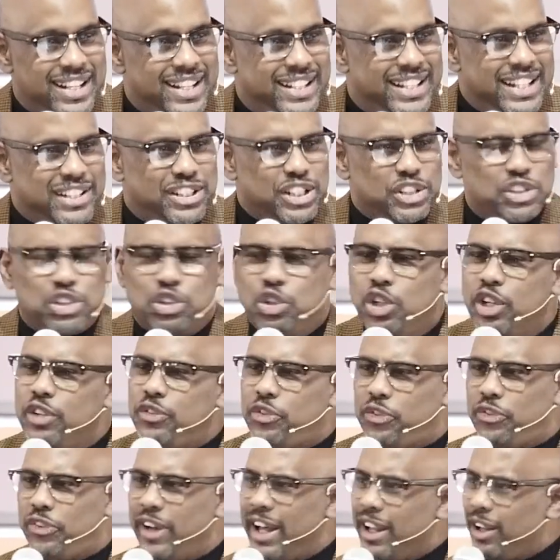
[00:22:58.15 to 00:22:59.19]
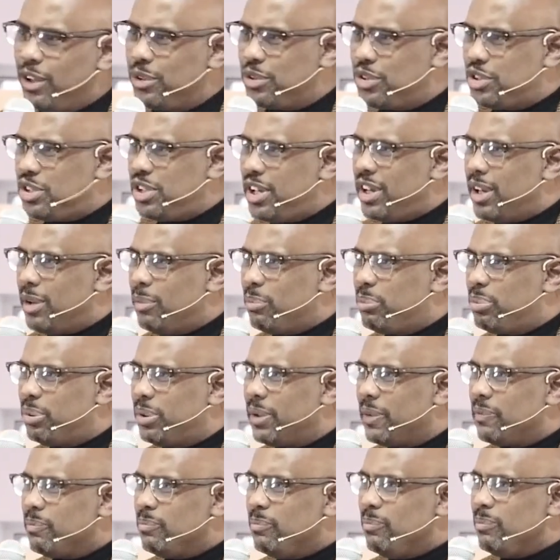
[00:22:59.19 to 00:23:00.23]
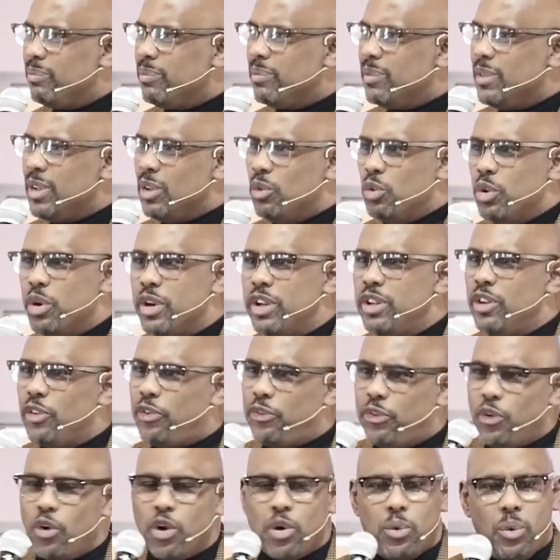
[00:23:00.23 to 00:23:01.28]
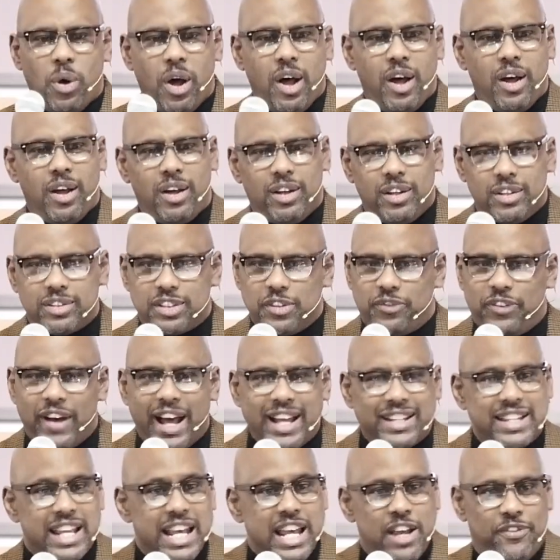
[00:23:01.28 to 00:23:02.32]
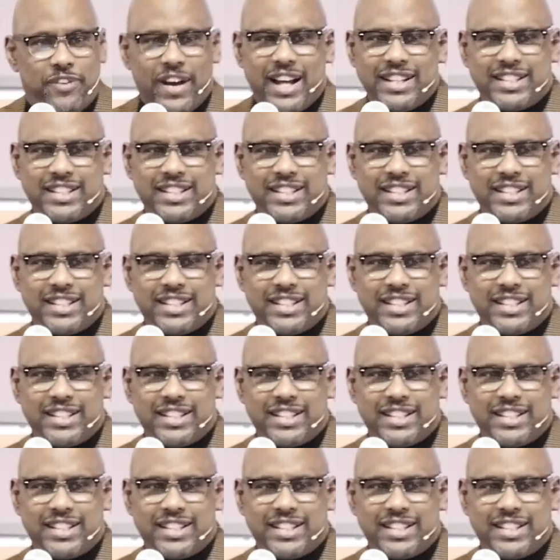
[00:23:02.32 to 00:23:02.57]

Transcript: This is good fellowship. We're in the four walls. If I